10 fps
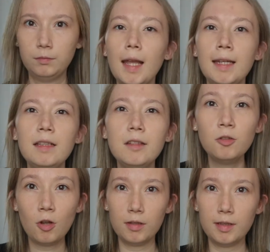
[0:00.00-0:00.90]
I need to
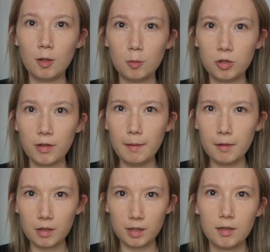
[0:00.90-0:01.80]
not sit up straight
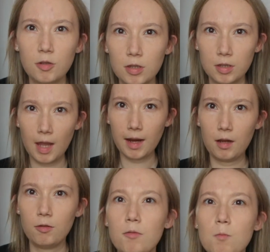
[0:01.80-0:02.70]
because it just
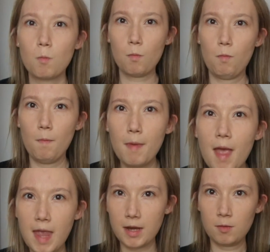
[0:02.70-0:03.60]
like my
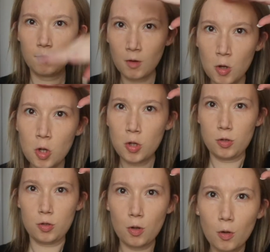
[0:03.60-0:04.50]
head
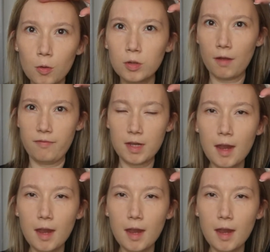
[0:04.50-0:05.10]
goes at the